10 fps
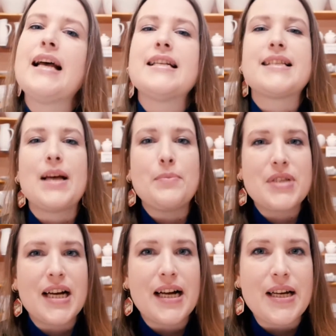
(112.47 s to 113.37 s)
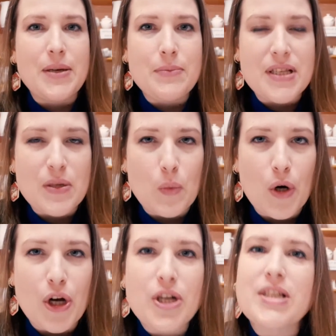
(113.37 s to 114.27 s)
Sometimes it
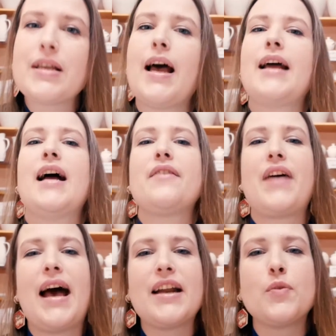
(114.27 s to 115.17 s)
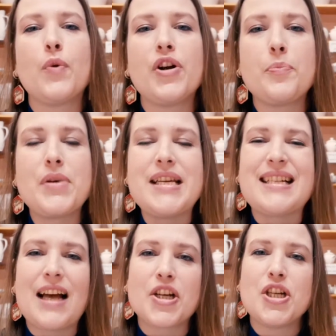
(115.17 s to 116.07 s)
works, and I've had it where a piece
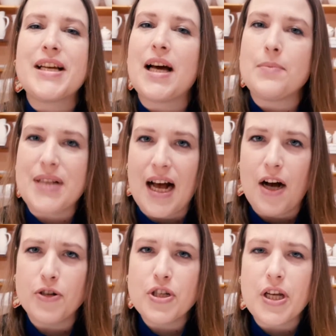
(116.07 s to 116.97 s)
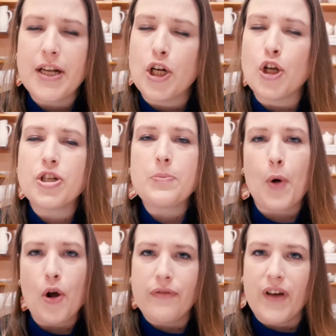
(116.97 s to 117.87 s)
actually comes out, it looks
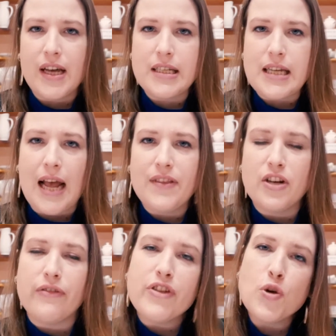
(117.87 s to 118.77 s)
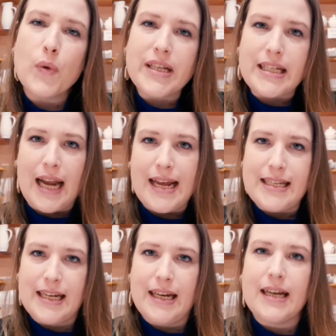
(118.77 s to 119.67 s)
perfect, and then a few weeks
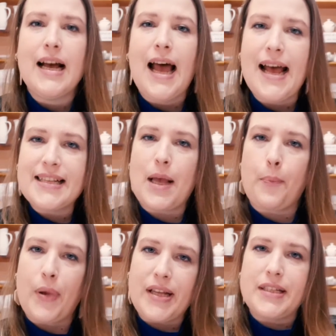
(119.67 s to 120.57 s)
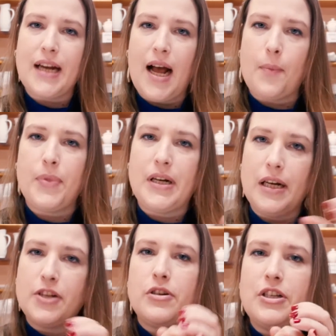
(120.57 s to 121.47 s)
later, as I picked it up, it
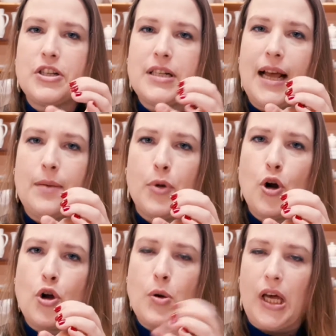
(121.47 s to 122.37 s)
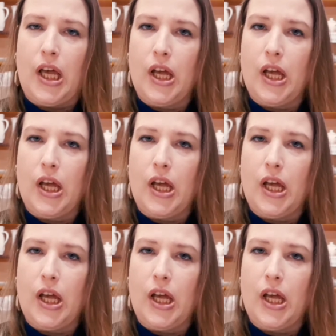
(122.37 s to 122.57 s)
literally just like broke